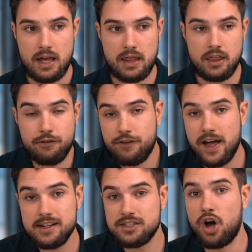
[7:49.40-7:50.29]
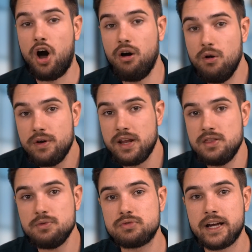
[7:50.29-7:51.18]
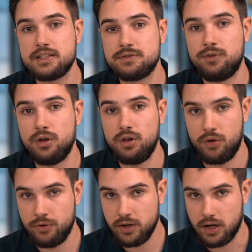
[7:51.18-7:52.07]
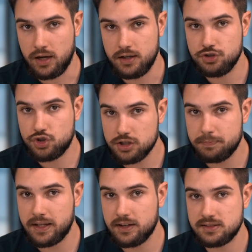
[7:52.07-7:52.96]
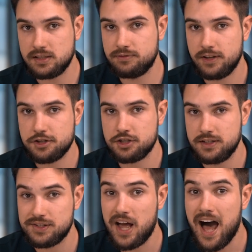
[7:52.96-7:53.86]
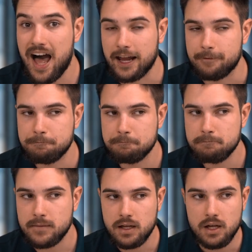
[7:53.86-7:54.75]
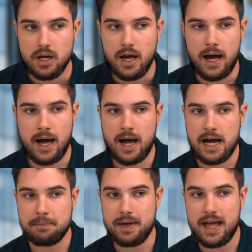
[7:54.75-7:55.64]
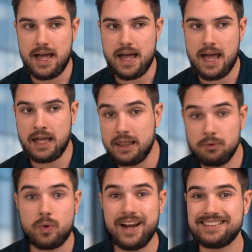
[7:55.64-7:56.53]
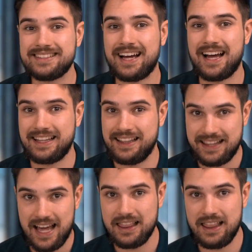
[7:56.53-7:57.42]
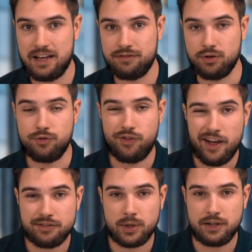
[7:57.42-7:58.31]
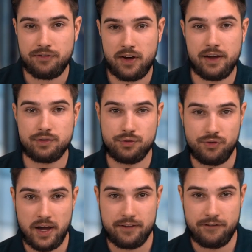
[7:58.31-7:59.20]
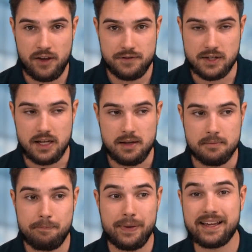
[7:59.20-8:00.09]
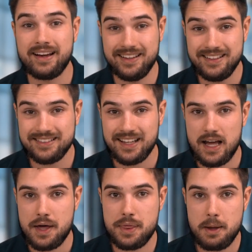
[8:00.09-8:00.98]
the Fed is holding the rates for longer just because the inflation is high. And the rates are that level, 525 to 550, because they